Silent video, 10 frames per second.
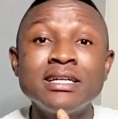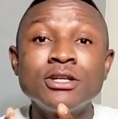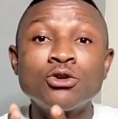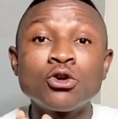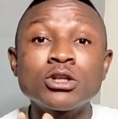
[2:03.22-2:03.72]

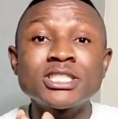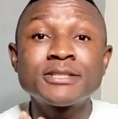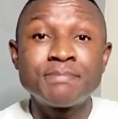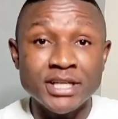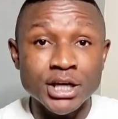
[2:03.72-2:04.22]
not
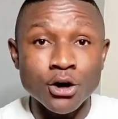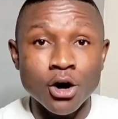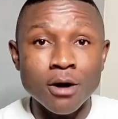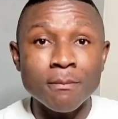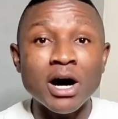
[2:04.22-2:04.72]
speaking
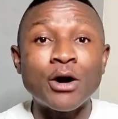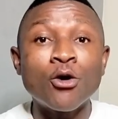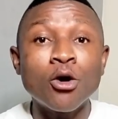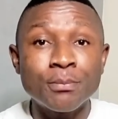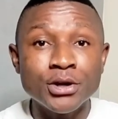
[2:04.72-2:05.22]
up
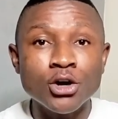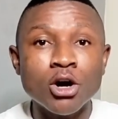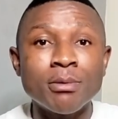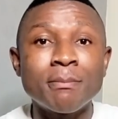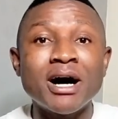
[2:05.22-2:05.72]
or opening
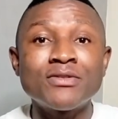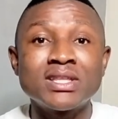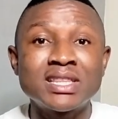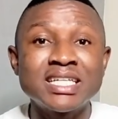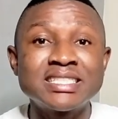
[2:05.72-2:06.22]
up about the
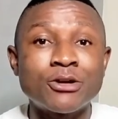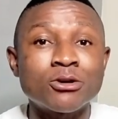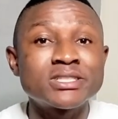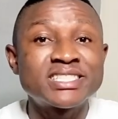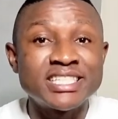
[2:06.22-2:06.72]
things that
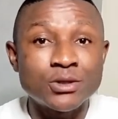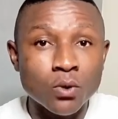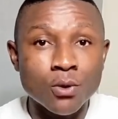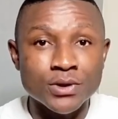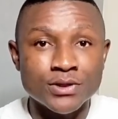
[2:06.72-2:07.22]
doesn't sit
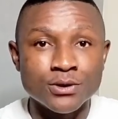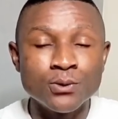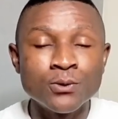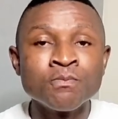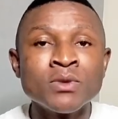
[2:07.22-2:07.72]
well with
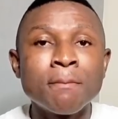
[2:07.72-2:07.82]
you,